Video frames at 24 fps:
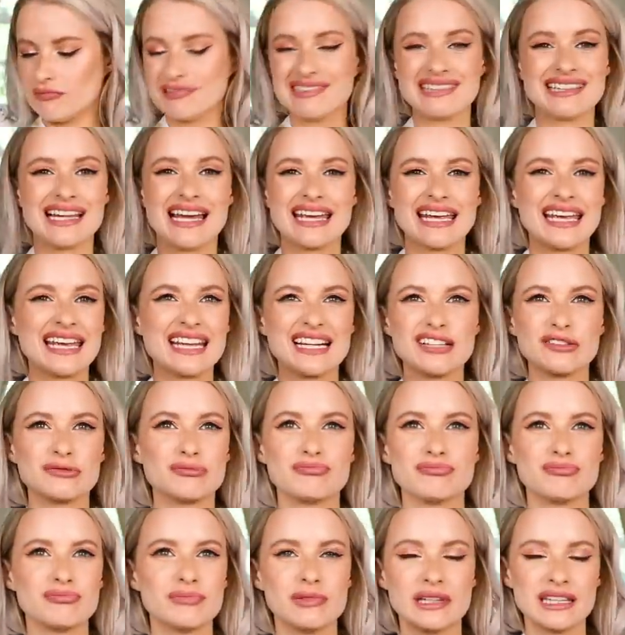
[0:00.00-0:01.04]
legging,
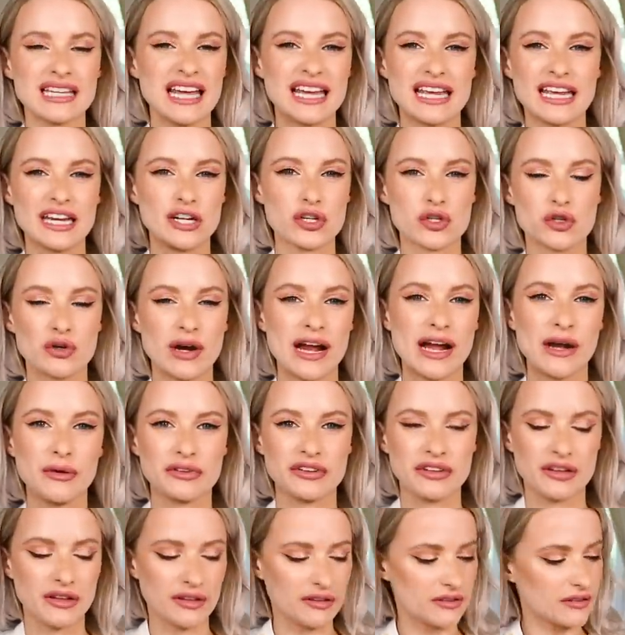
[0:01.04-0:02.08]
legging
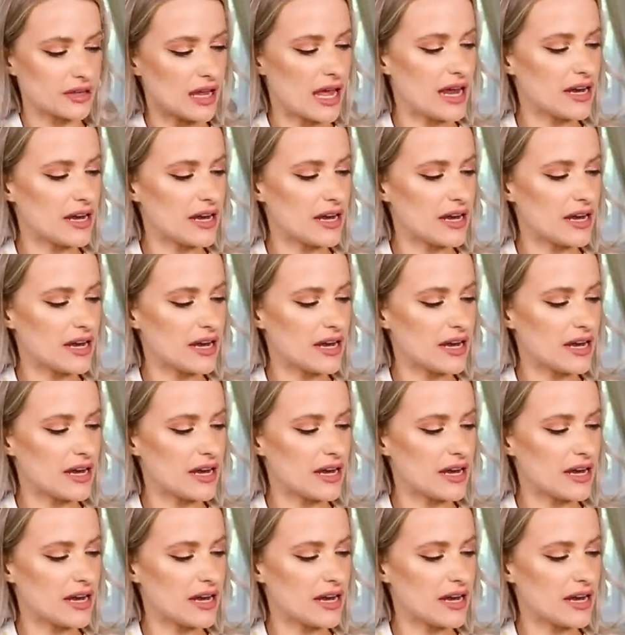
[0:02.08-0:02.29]
trousers,